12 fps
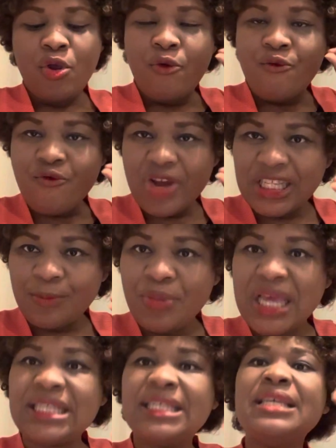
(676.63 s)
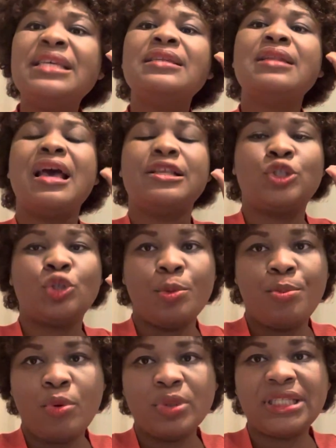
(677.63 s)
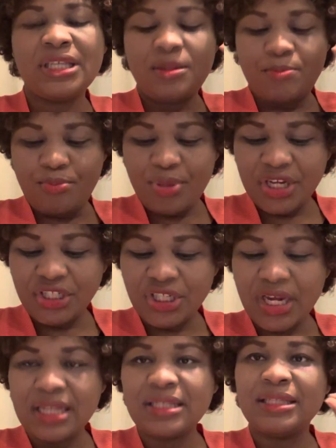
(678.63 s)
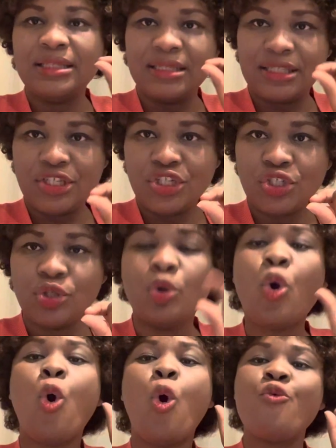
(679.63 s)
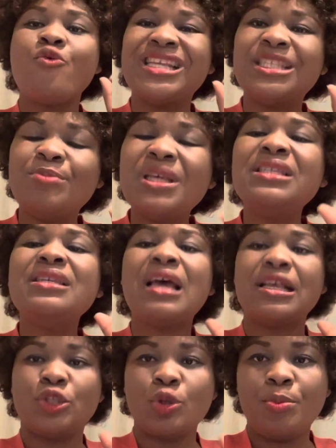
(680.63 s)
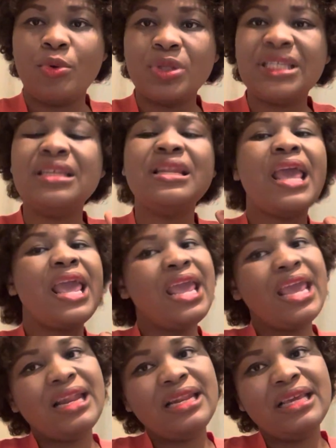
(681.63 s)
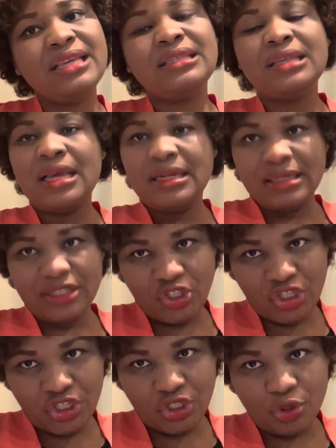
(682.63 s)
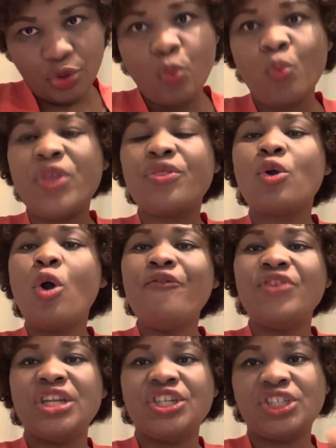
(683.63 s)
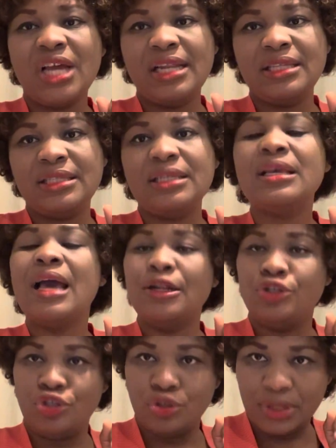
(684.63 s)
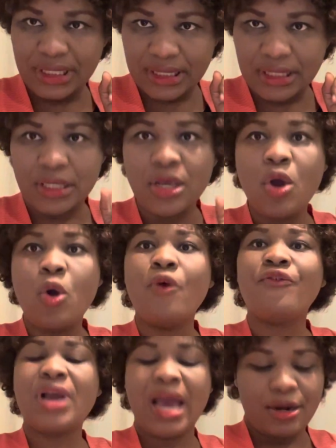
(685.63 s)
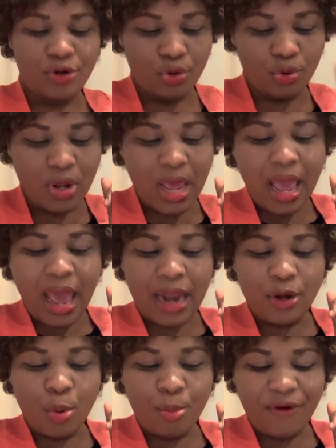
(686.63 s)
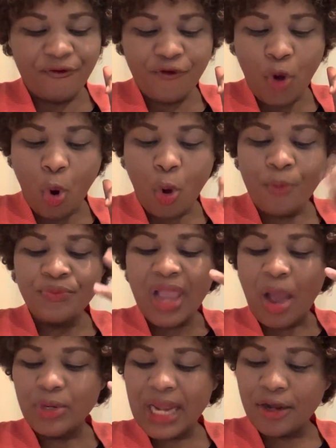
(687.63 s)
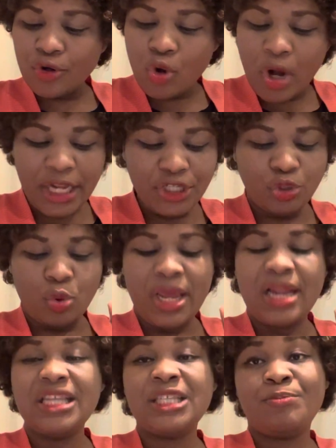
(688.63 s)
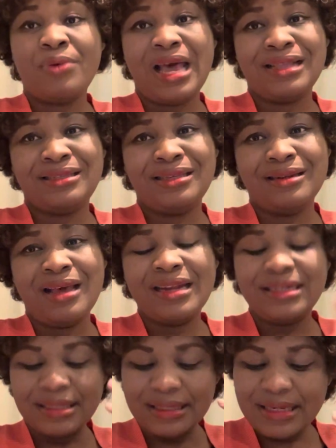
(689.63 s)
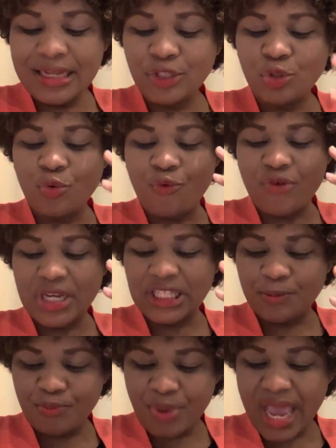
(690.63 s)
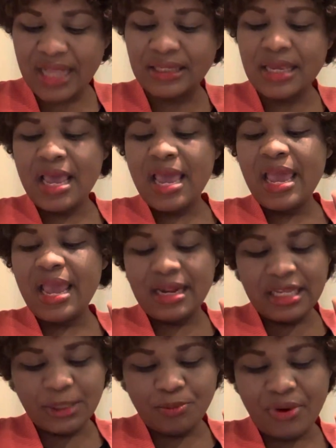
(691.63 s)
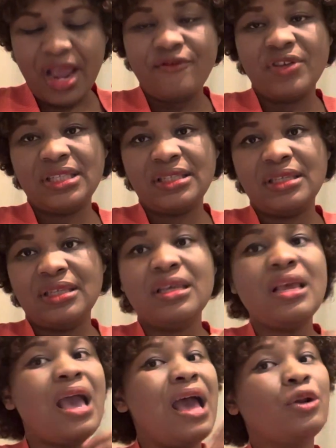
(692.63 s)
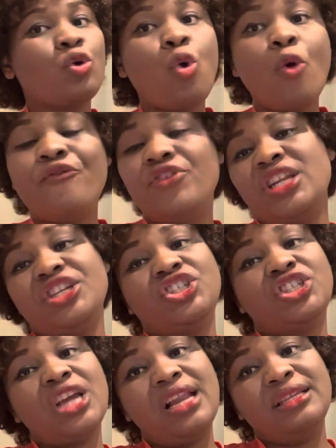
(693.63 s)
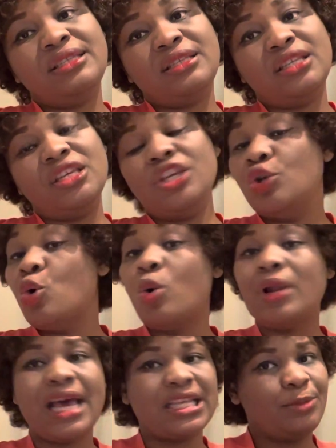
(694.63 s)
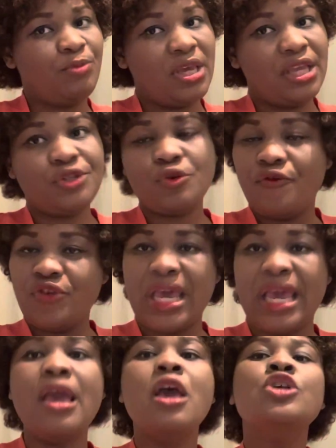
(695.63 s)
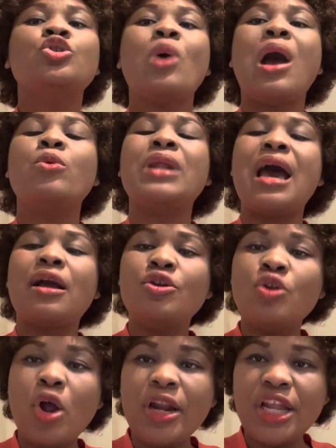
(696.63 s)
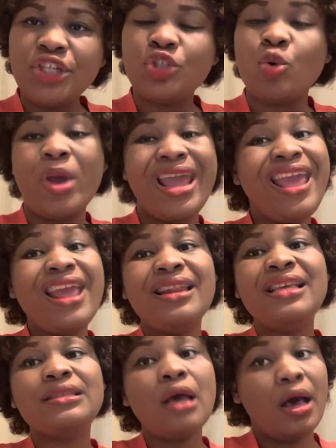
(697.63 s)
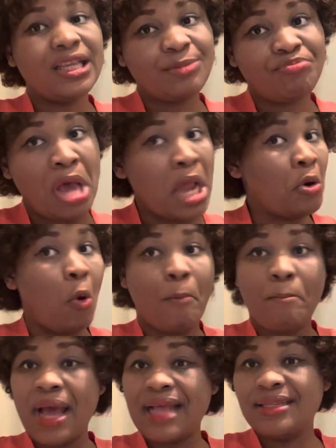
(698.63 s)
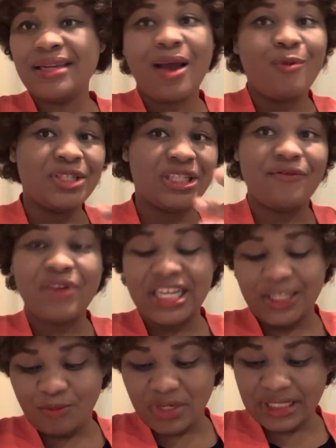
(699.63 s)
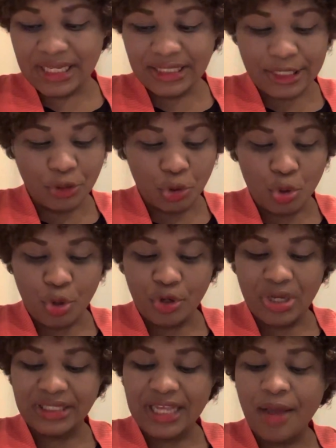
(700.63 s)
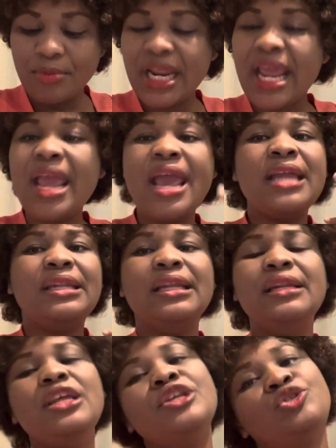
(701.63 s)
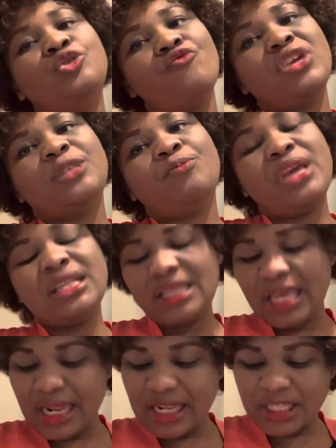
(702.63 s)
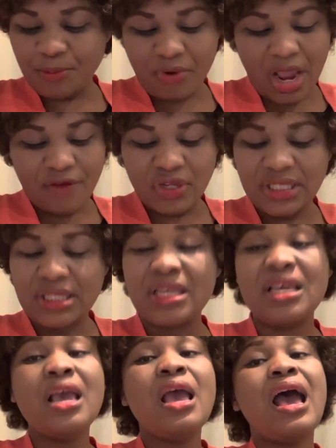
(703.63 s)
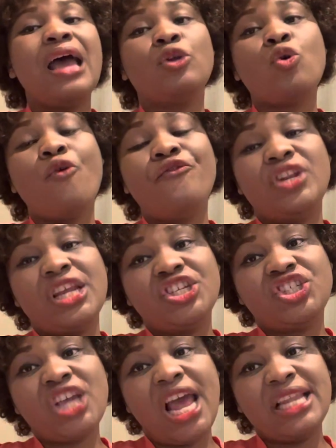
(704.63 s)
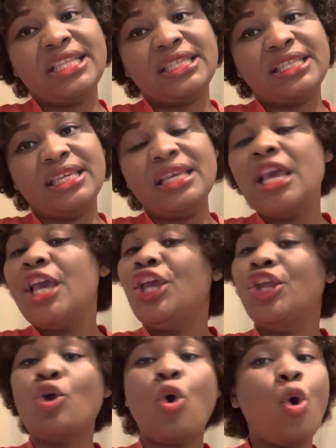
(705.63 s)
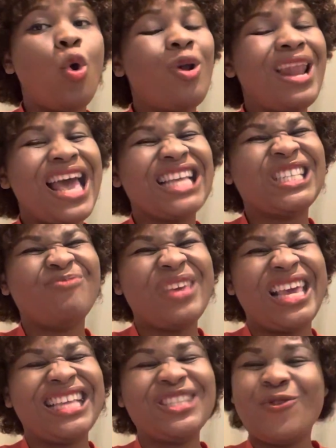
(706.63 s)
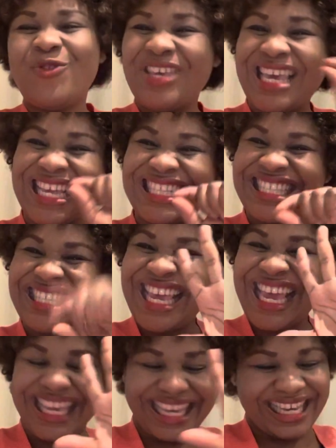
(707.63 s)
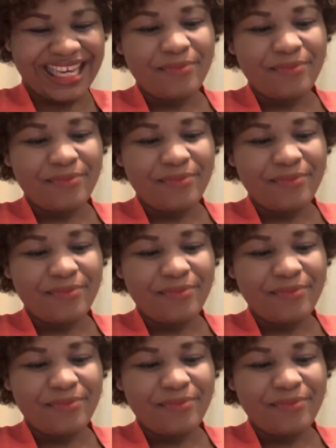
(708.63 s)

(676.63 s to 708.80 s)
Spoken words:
respecting and supporting patient's decision, or respecting and supporting Ailey's decision with confidentiality and duty of candor. And number 4, I would acknowledge to Ailey's partner the need to respect Ailey's privacy and confidentiality in all aspects of care. So I would acknowledge to Ailey's husband or partner, whichever is presented to you on your exam day, the need to respect Ailey's privacy and confidentiality in all aspects of care. Tick.